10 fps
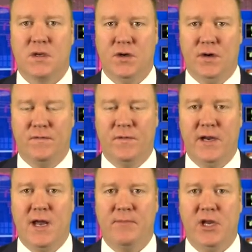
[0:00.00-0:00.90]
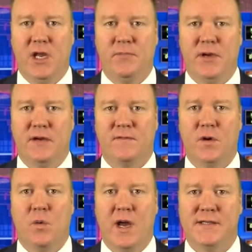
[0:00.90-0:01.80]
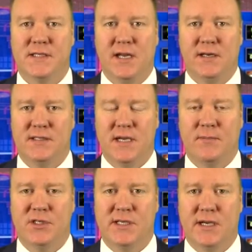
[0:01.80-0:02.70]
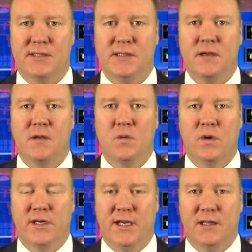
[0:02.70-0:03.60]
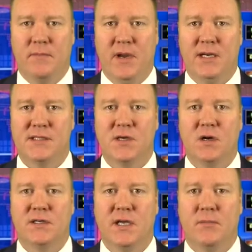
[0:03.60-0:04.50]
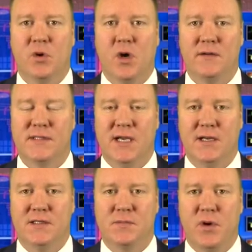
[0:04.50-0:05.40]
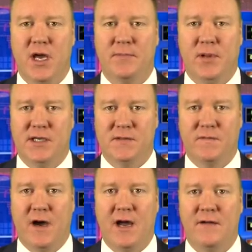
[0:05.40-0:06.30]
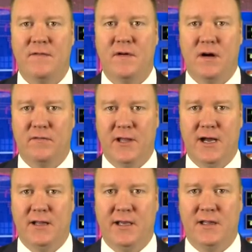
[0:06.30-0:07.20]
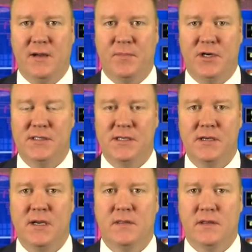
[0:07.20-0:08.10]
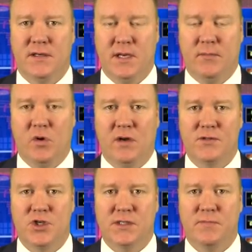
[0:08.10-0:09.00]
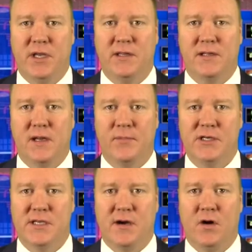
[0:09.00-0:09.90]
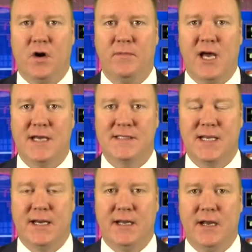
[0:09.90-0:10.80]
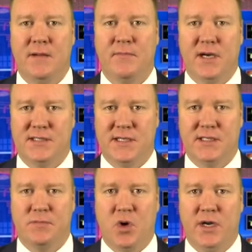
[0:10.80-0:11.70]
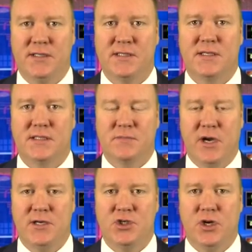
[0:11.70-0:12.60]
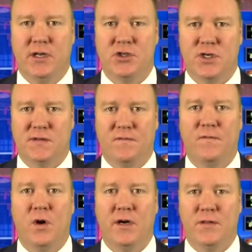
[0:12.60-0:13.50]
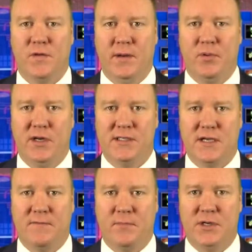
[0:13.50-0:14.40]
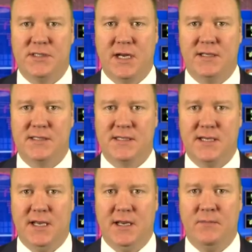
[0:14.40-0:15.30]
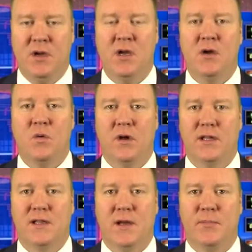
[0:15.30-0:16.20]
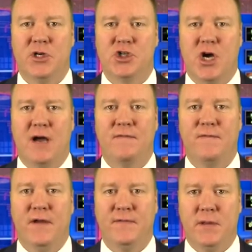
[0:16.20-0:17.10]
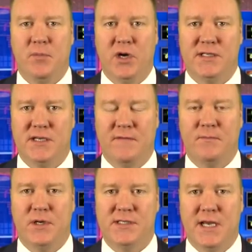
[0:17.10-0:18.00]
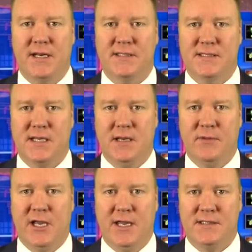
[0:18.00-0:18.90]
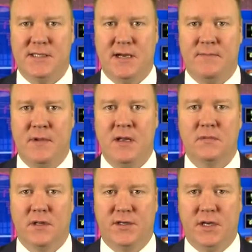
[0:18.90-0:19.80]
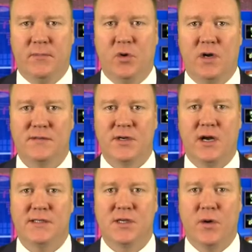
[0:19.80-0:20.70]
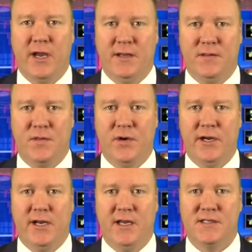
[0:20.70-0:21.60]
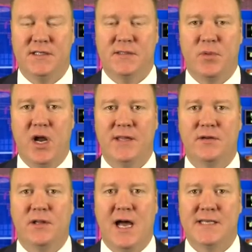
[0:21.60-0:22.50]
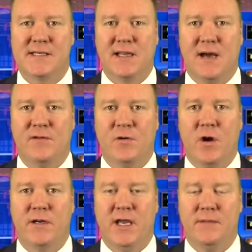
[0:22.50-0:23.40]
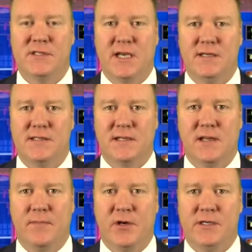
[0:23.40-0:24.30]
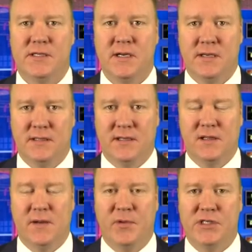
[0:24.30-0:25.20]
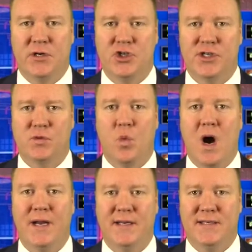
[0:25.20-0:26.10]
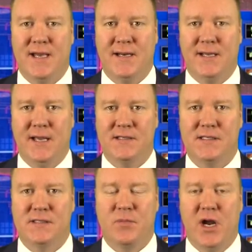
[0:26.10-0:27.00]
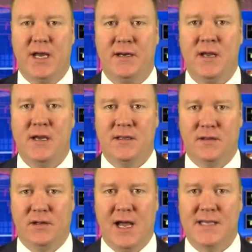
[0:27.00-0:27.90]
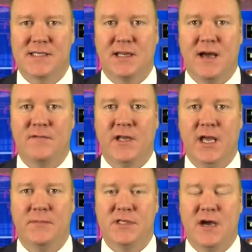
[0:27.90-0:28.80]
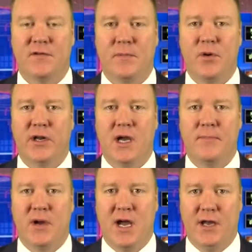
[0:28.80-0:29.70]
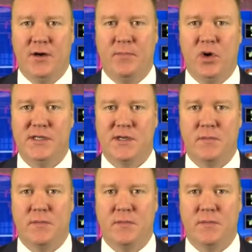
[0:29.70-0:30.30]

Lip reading: Your free NBA pick for Wednesday, December 6th, we're taking the Minnesota Timberwolves against spread +5 over the LA Clippers. The Timberwolves just beat the Clippers at home last Sunday by 6 points despite shooting just 43.7% as a team, while the Clippers shot 50.7% as a team against them. The Timberwolves are also 8-3 against the spread in their last 11 road games against the Clippers, and the Clippers are just 1-10 against the spread in their last 11 games after putting up 100 points or